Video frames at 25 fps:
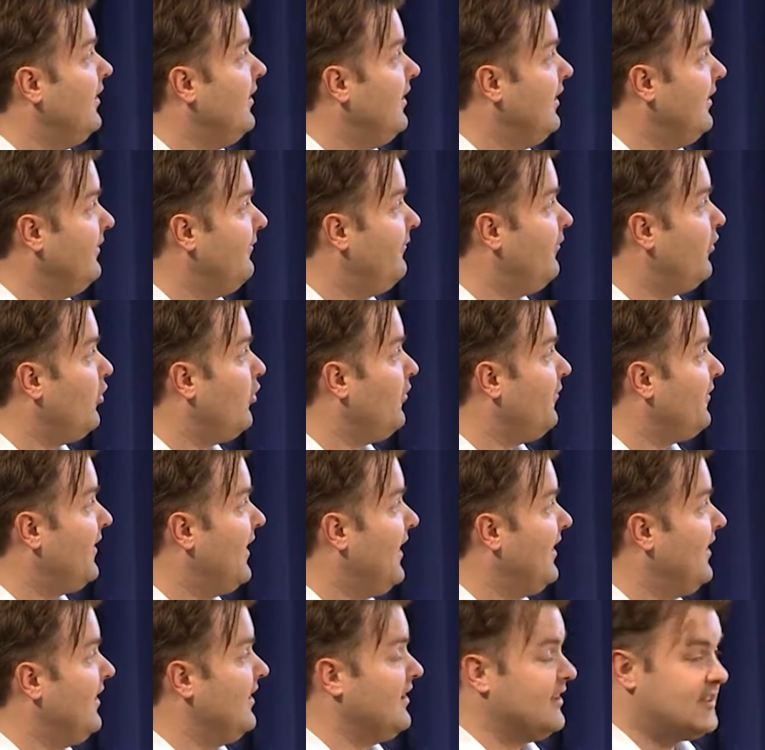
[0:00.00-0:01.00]
involved
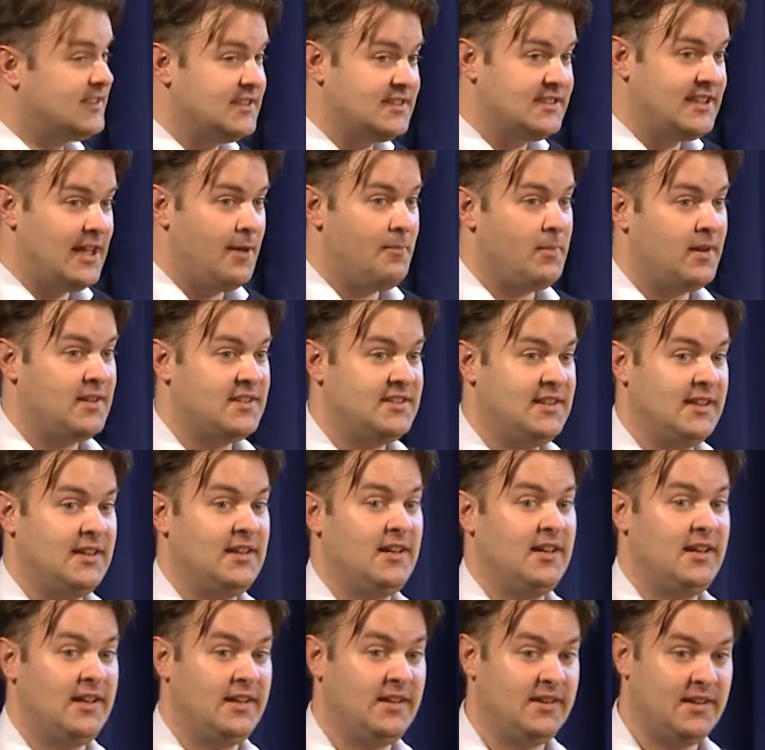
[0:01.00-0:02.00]
then in the systemic
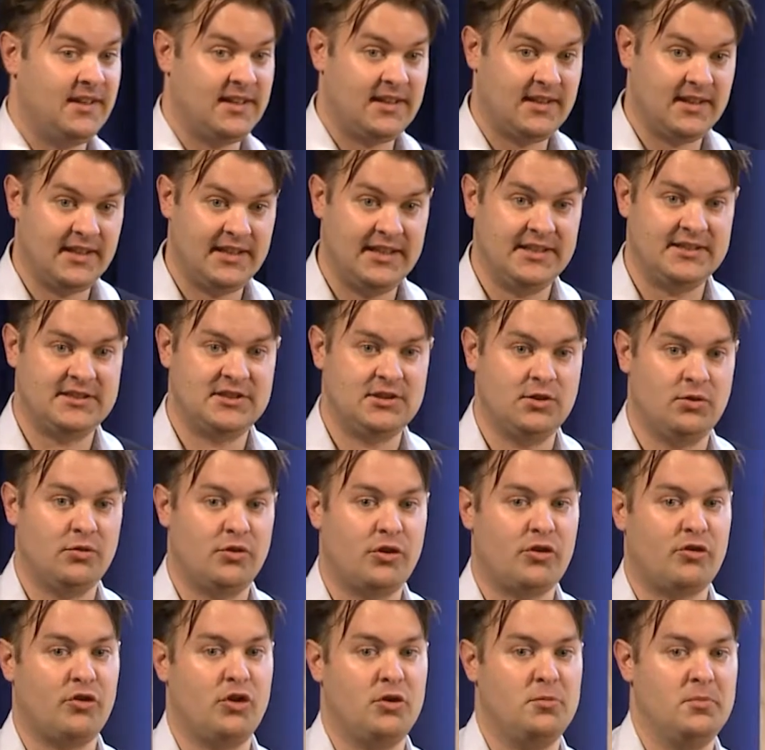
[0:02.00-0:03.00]
signaling that leads to
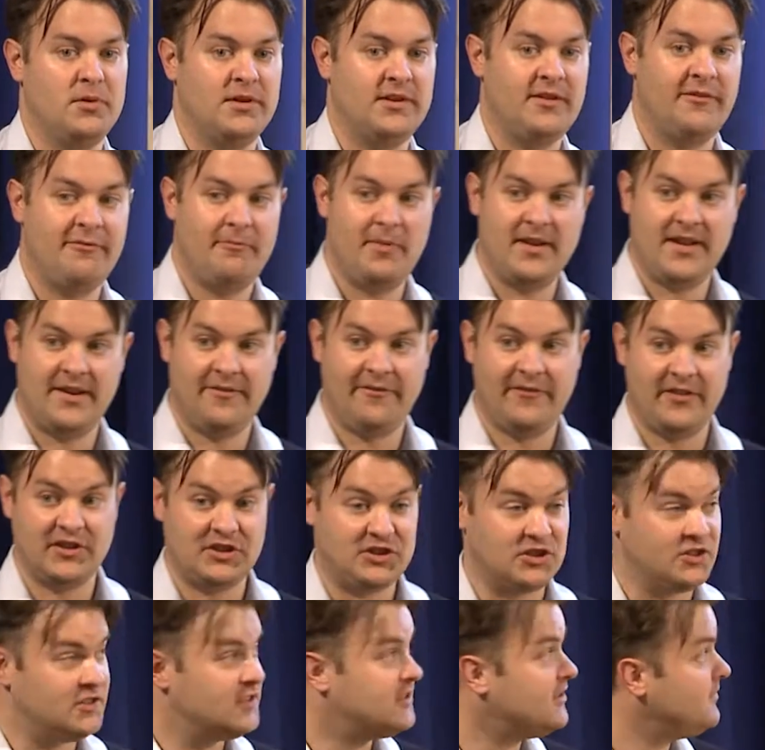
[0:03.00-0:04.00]
recruitment of
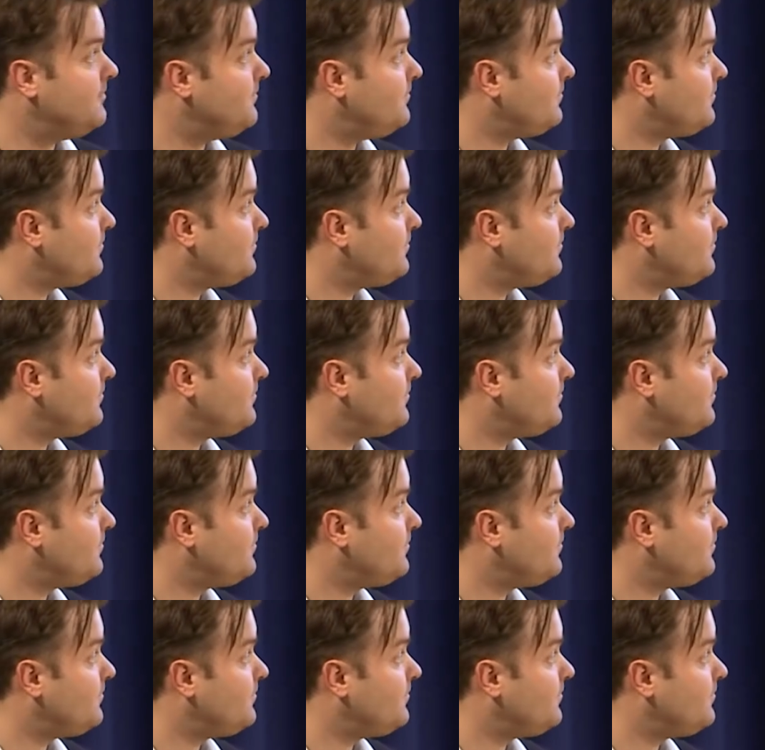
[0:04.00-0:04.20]
beneficials.